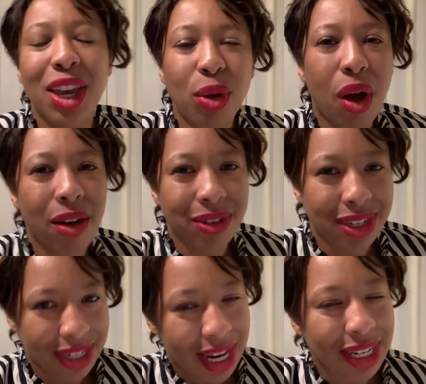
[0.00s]
you'll often
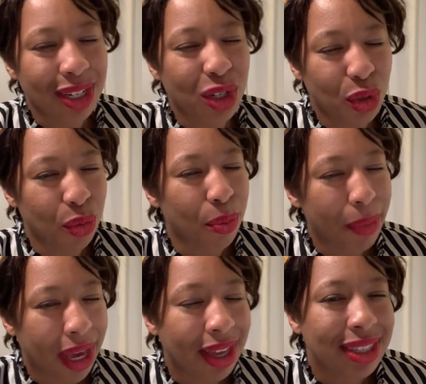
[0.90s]
tend to
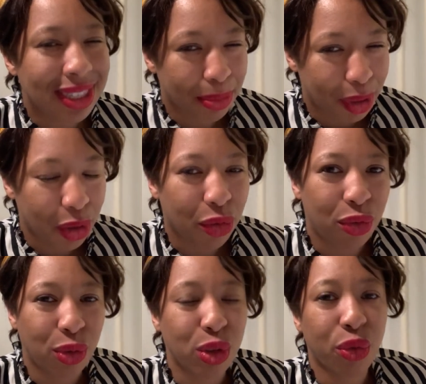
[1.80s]
make similar
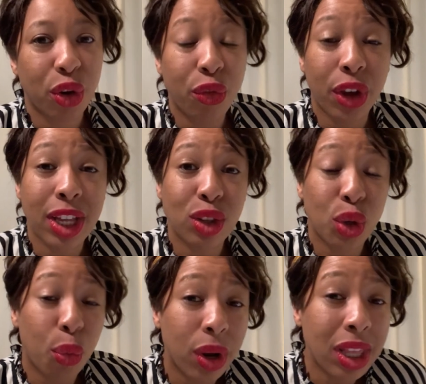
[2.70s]
foods over and over again. So
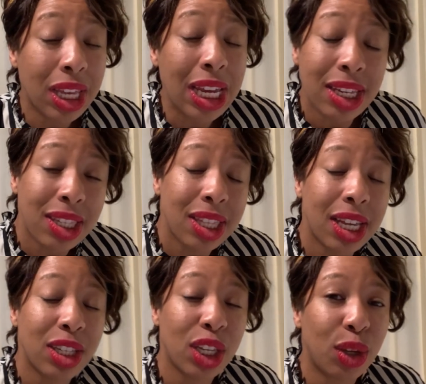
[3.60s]
one of the easy
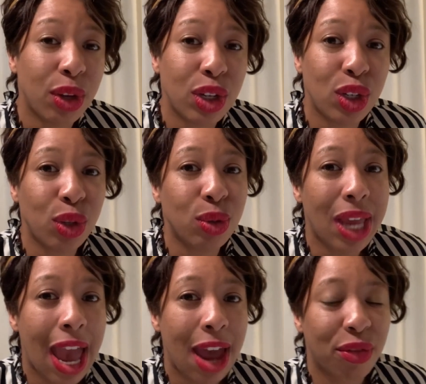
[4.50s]
things that you can do to
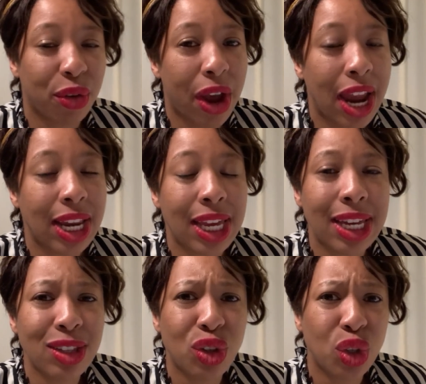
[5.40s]
add variety
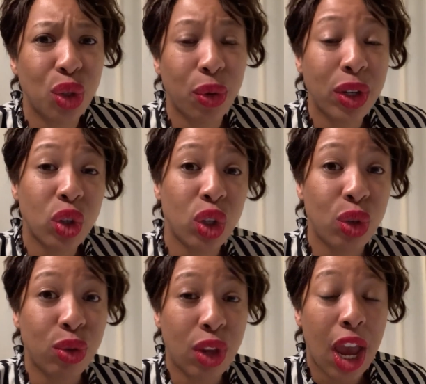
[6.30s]
is to
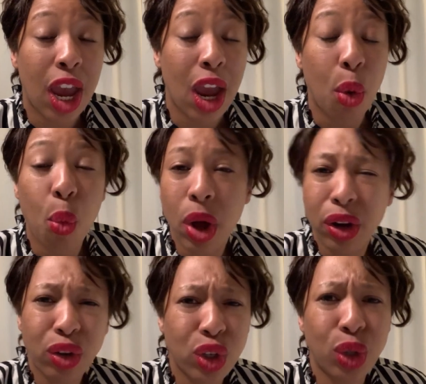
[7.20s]
introduce one
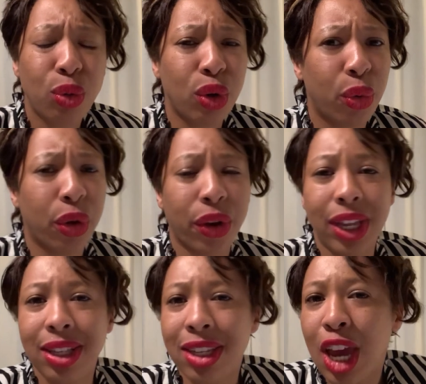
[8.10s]
or two new
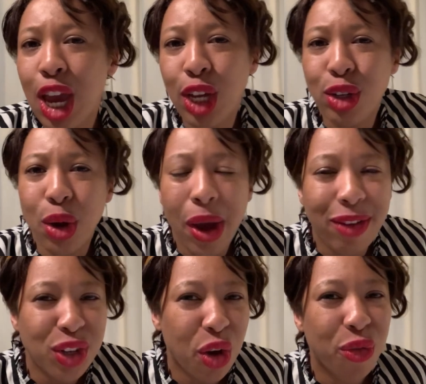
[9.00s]
ingredients. You don't have
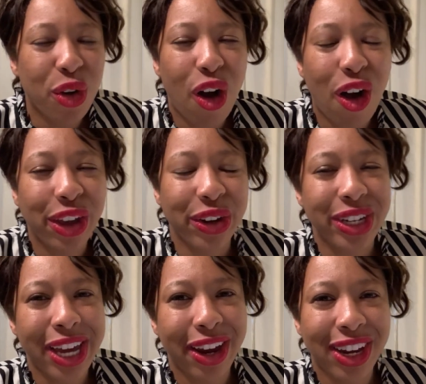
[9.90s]
to overhaul your
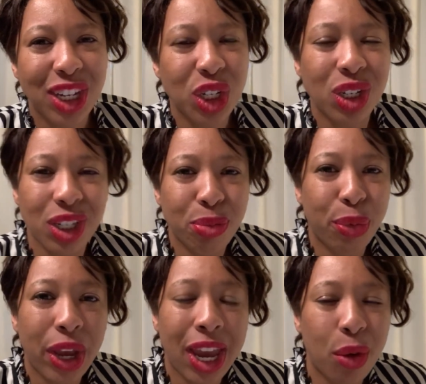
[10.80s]
entire kitchen, just
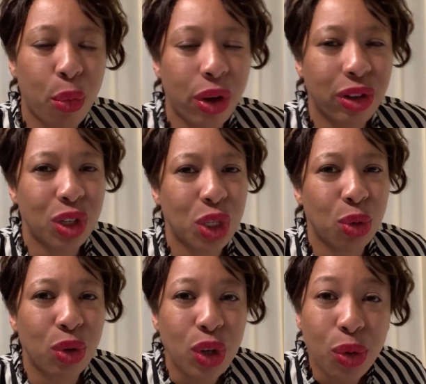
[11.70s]
bring in one or two
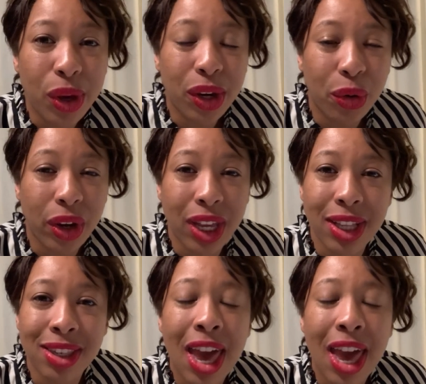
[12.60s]
new ingredients